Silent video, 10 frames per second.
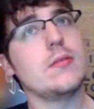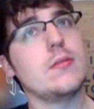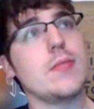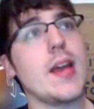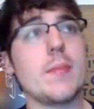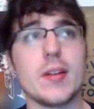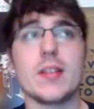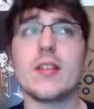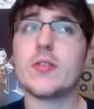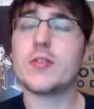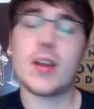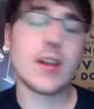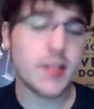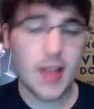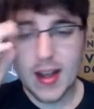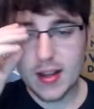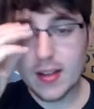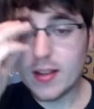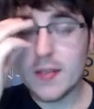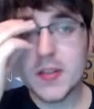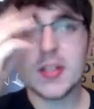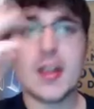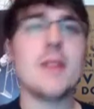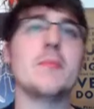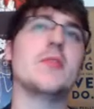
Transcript: yeah, but those exactly, Live and Slam.